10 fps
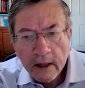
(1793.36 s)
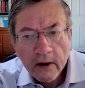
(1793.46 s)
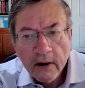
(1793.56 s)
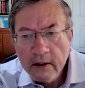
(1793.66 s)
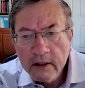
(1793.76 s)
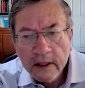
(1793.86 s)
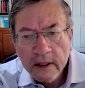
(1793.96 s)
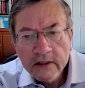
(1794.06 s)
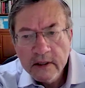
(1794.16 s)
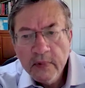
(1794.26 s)
They are
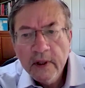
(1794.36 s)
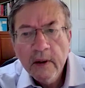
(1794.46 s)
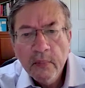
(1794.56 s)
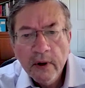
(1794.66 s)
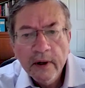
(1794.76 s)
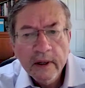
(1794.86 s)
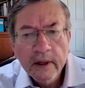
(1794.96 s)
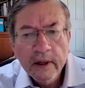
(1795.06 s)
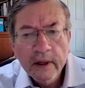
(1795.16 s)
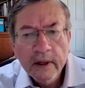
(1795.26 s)
simply an
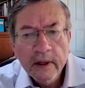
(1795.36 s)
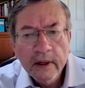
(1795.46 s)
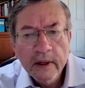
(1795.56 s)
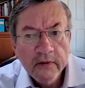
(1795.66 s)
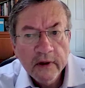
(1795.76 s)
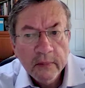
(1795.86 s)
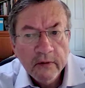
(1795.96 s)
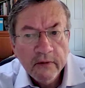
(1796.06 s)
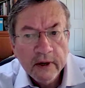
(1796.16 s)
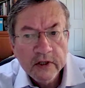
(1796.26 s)
important instrument of
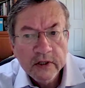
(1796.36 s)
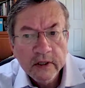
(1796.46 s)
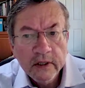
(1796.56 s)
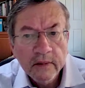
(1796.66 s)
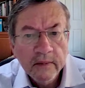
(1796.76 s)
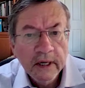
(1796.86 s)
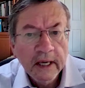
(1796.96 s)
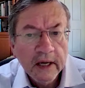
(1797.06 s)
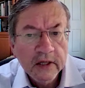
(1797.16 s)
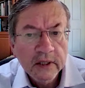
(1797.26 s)
conflict prevention and
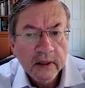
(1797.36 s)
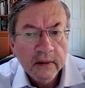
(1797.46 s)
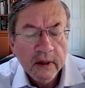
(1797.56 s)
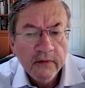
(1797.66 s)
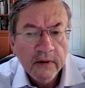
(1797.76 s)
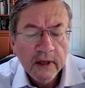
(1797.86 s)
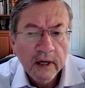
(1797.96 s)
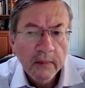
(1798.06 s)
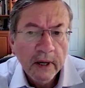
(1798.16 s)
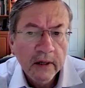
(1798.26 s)
mitigation. If you
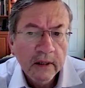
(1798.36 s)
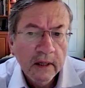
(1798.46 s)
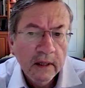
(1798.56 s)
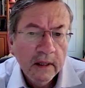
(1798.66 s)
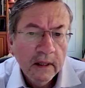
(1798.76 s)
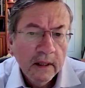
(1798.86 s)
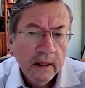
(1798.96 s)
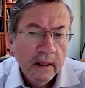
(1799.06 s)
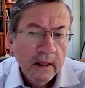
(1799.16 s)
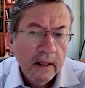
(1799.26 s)
think about
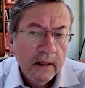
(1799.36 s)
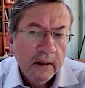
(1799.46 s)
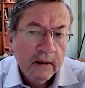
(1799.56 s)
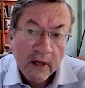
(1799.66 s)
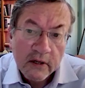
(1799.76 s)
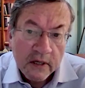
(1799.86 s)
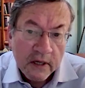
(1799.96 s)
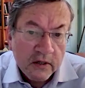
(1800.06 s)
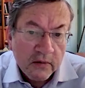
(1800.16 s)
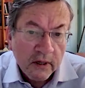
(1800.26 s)

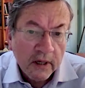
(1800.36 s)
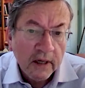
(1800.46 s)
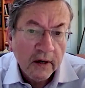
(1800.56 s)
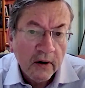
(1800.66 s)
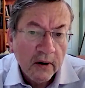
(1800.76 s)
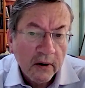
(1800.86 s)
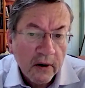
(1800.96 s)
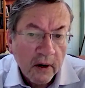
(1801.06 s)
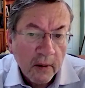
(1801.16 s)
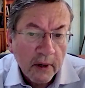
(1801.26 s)
Transnistria,
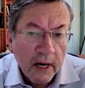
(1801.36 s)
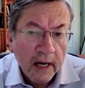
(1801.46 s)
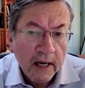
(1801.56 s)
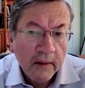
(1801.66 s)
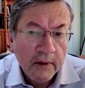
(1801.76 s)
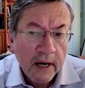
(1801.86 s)
Nagorno-Karabakh,